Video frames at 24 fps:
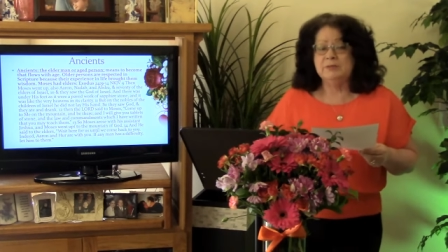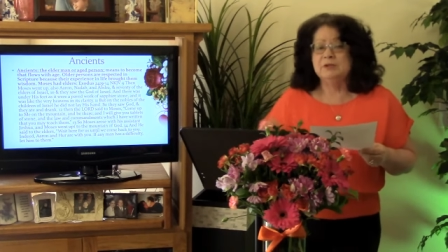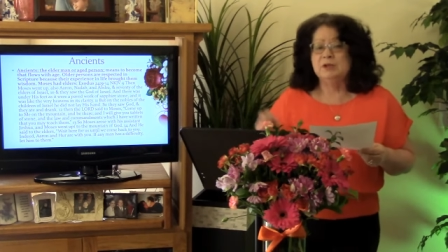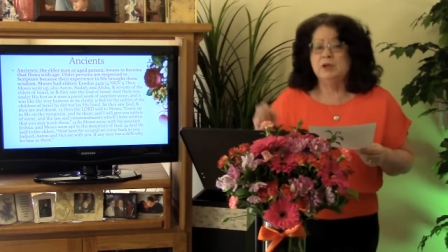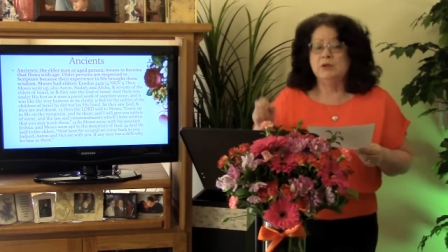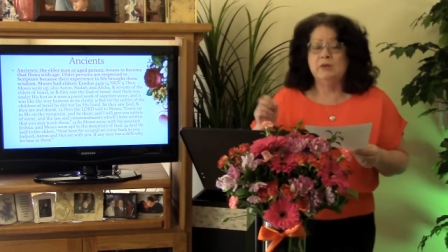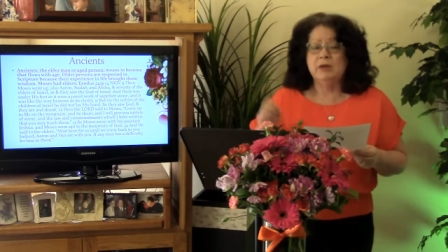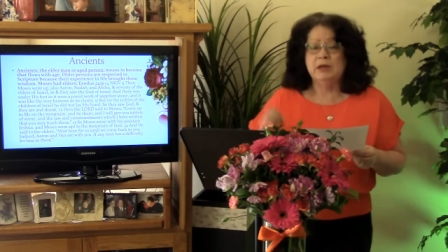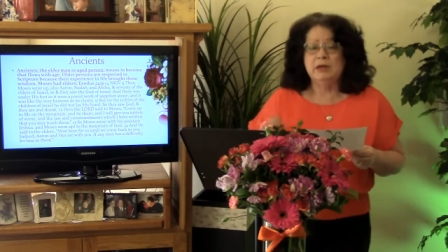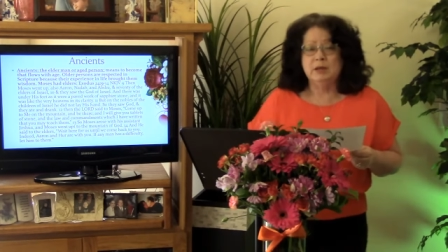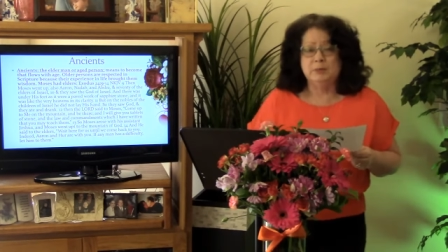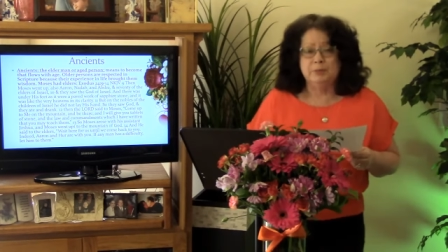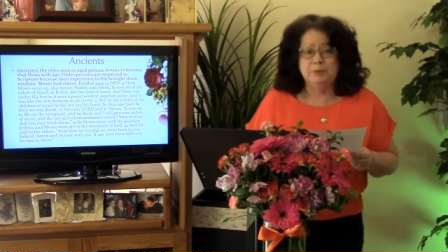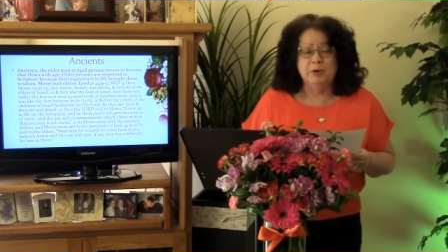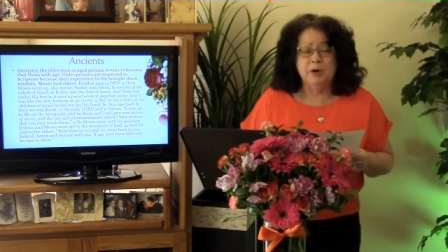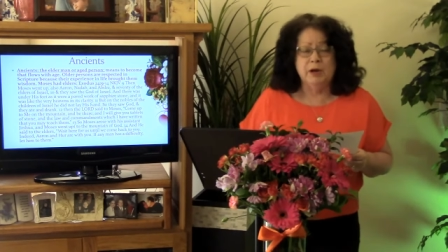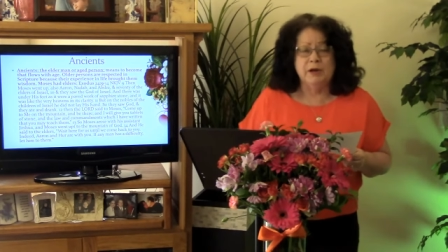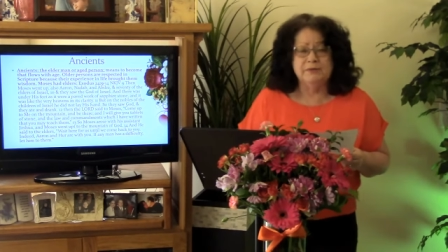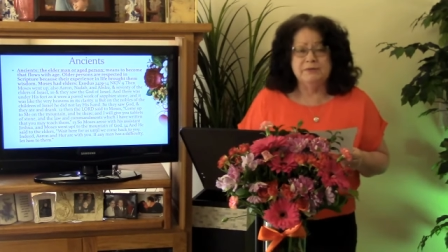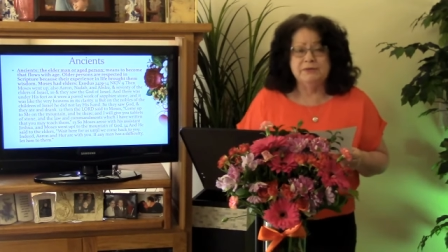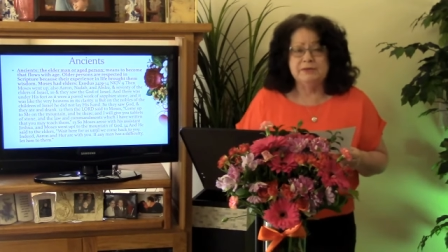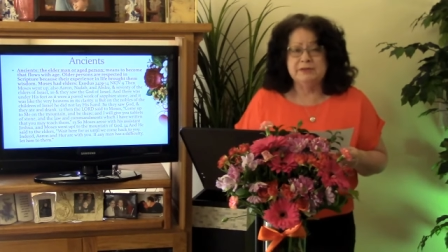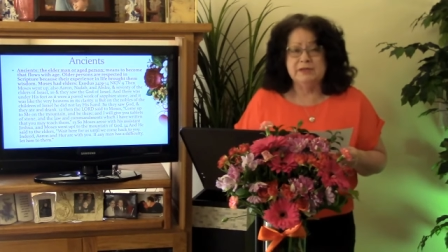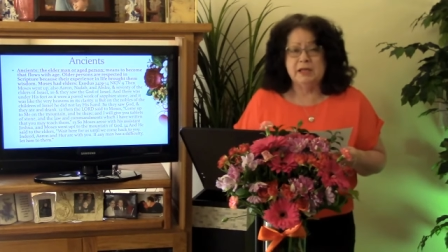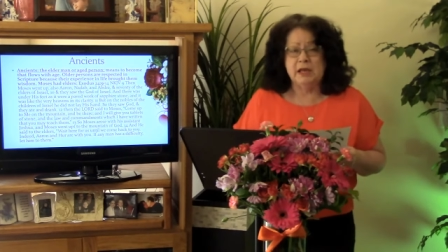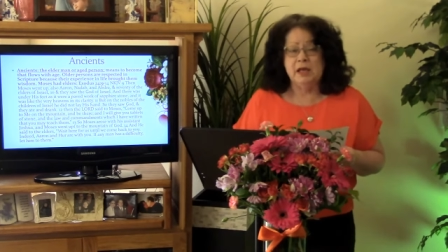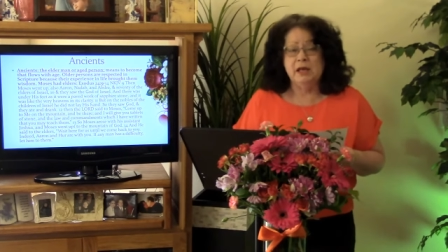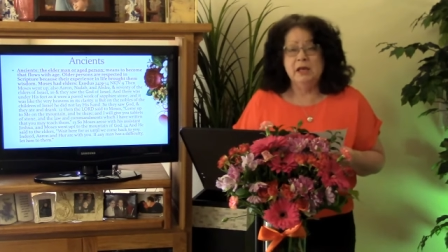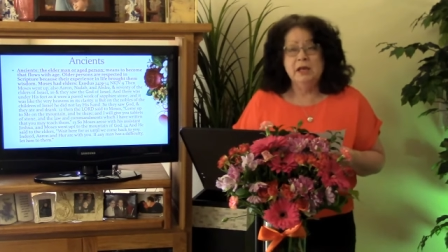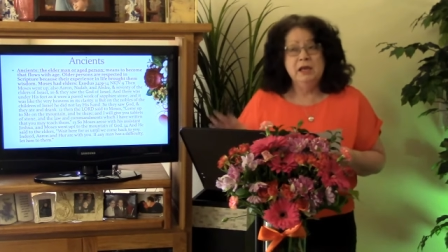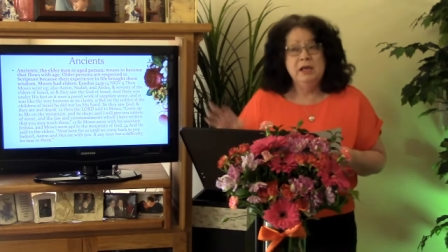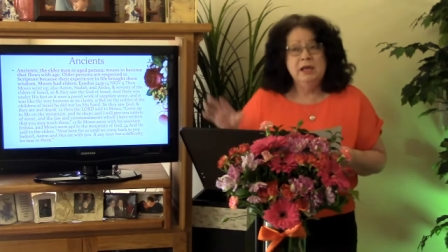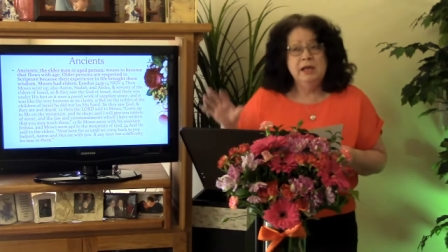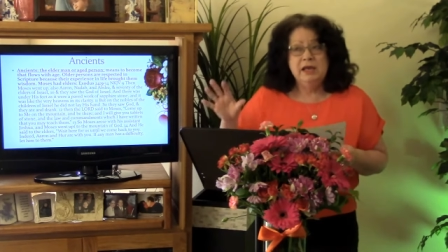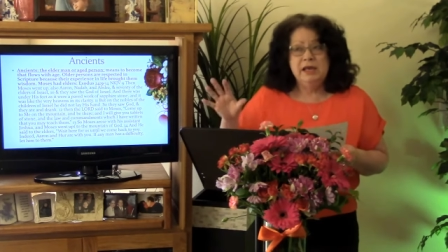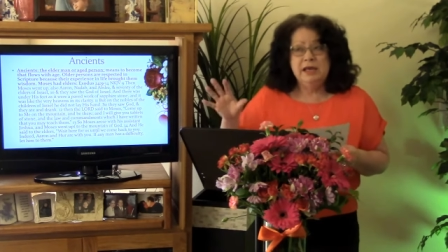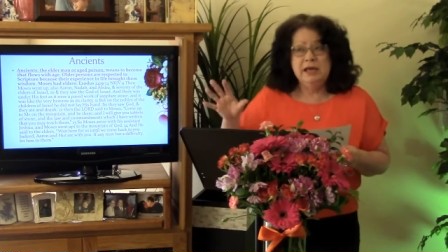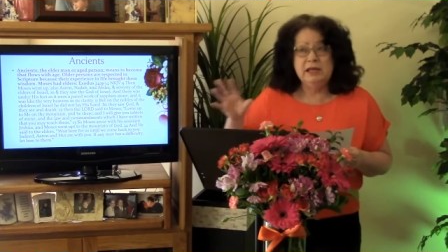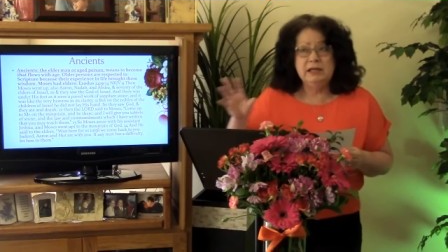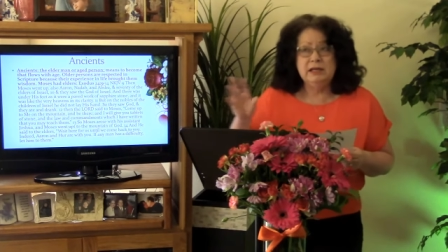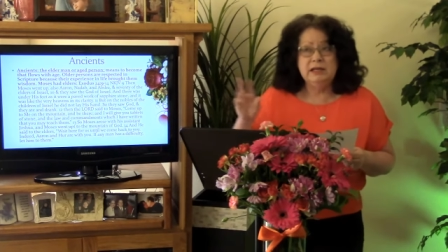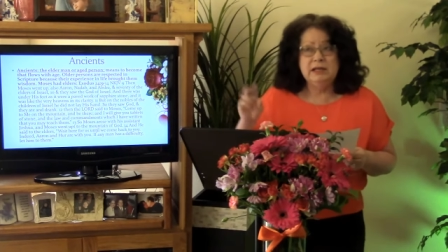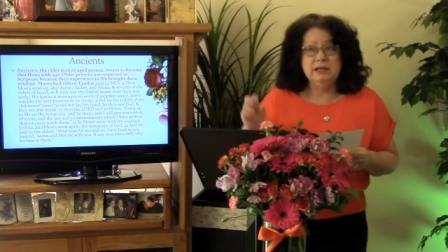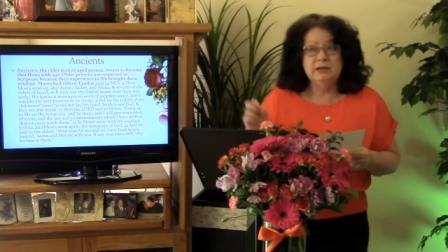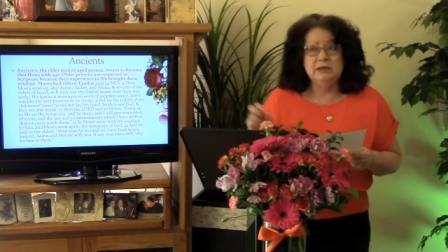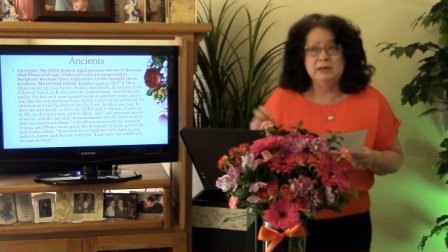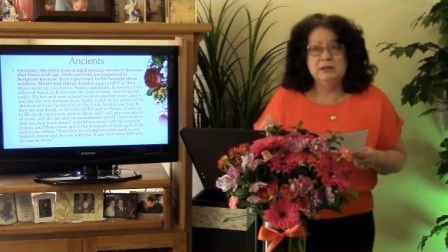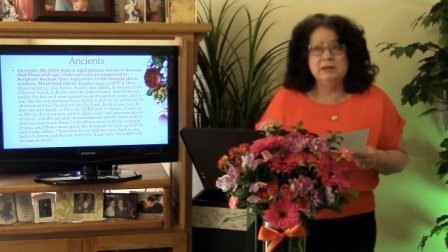so they could prophesy. He
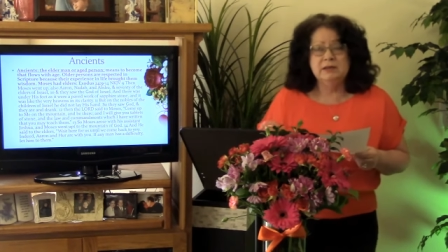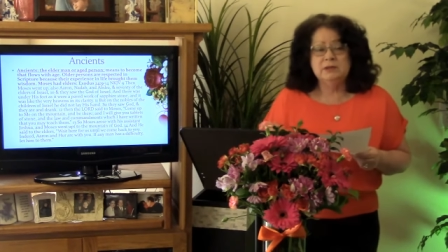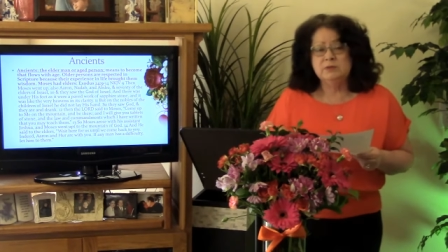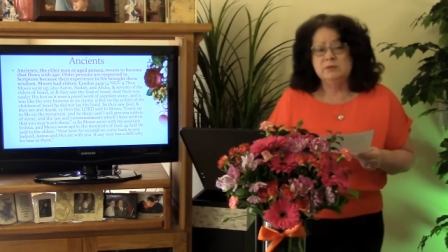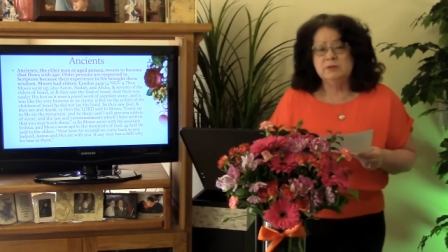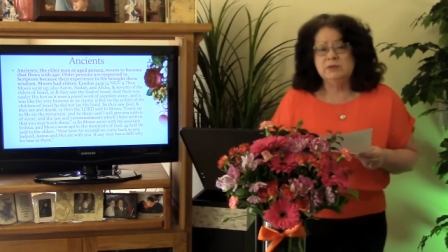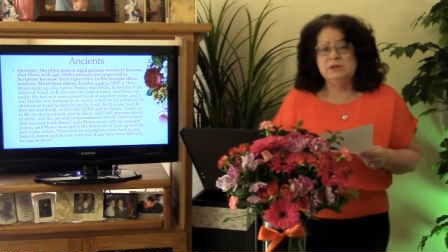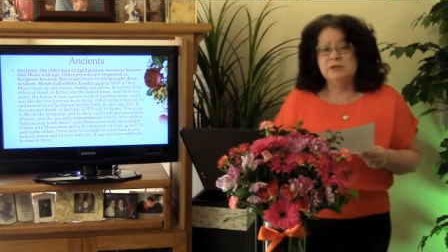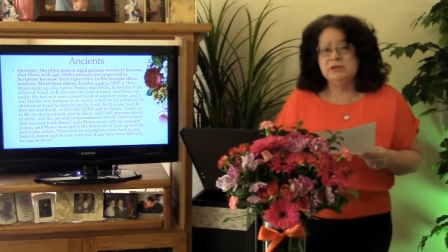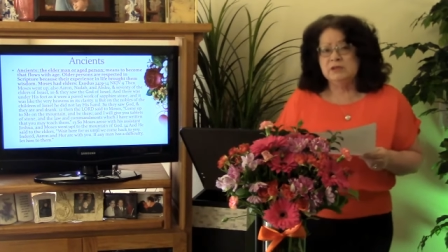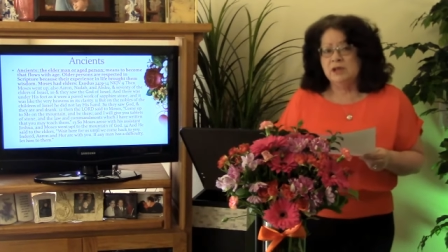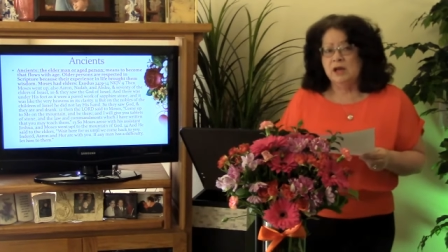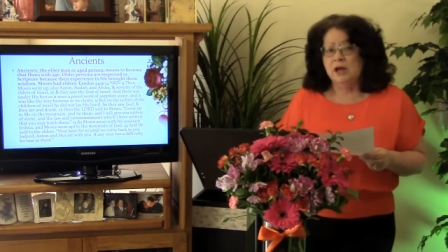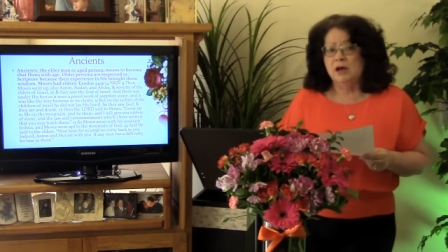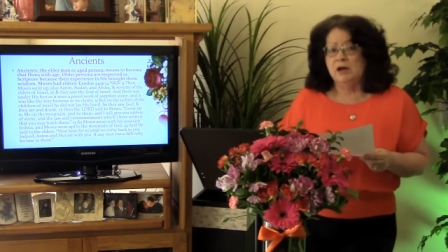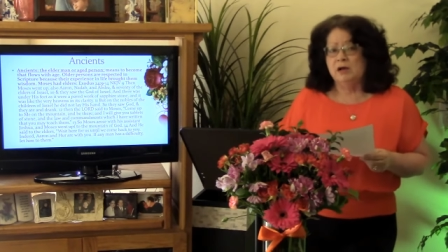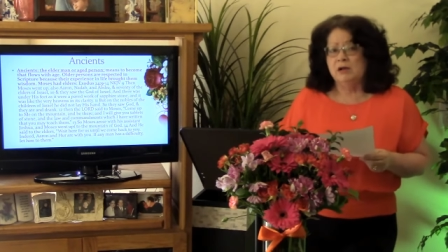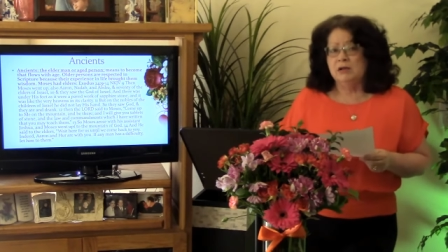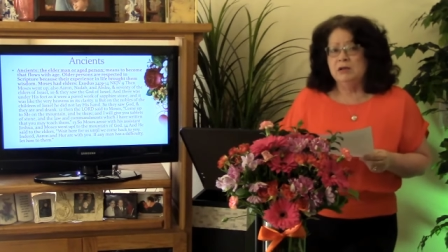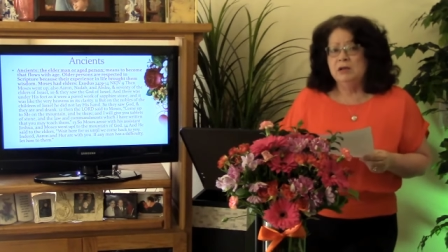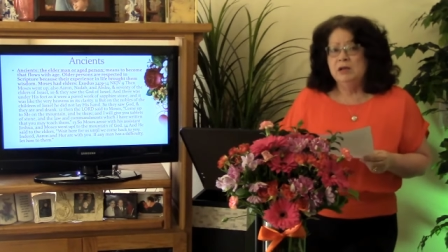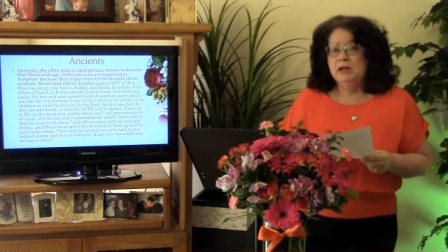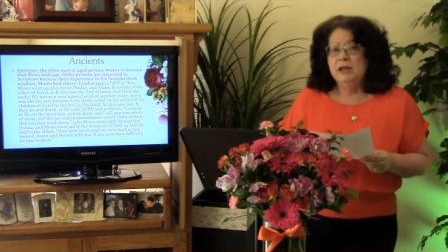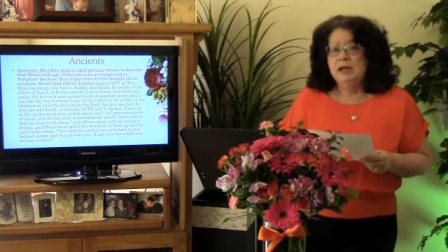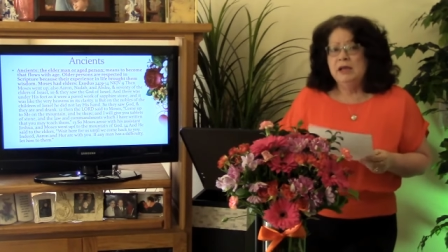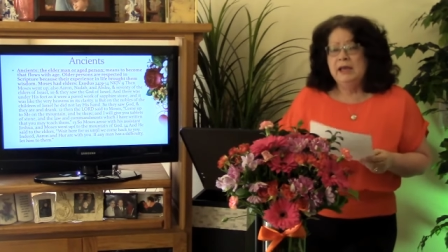did this with Saul.